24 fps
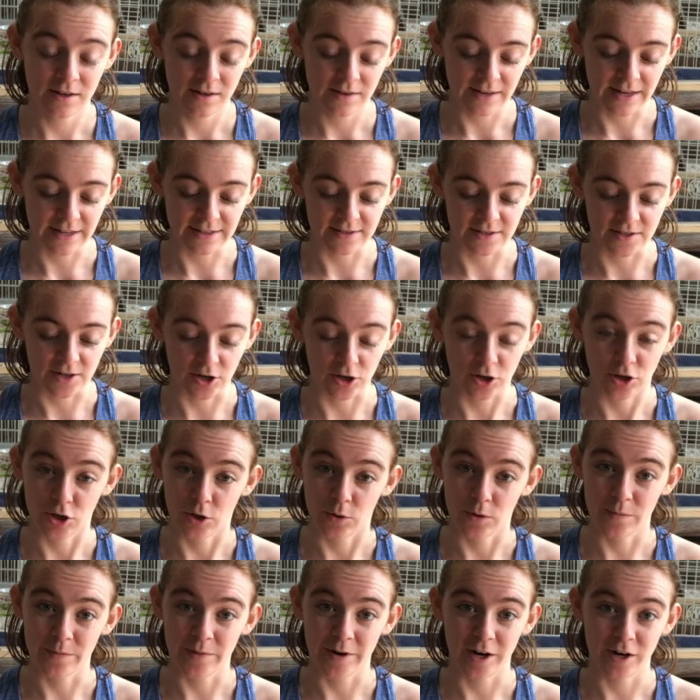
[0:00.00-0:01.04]
that's in our
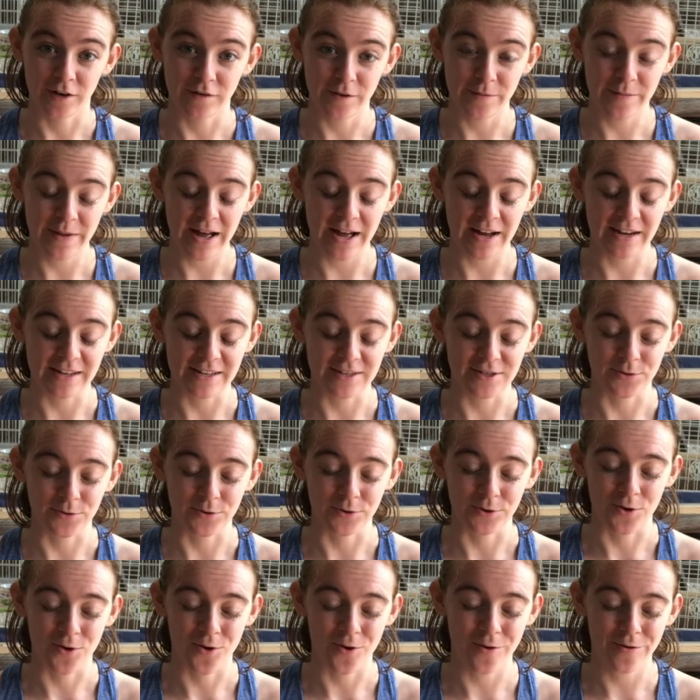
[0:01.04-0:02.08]
lower part of our body. So we're
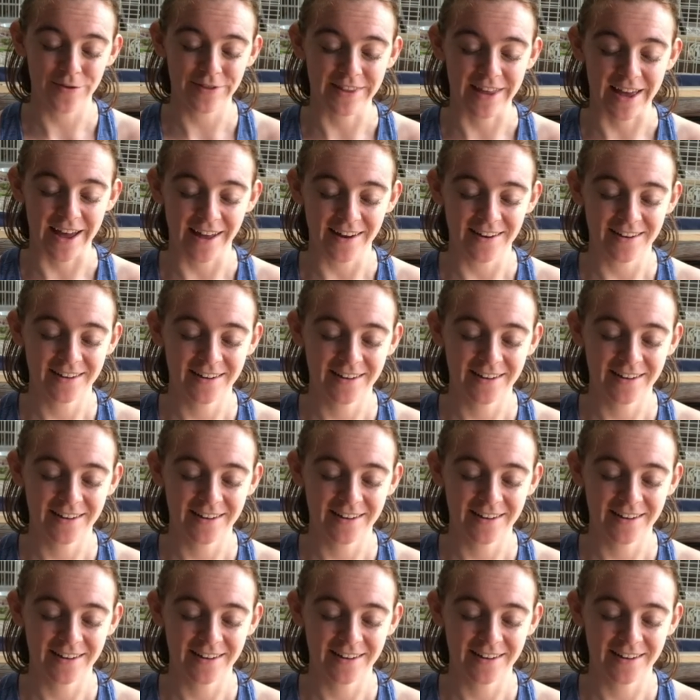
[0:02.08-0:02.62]
going to hold that.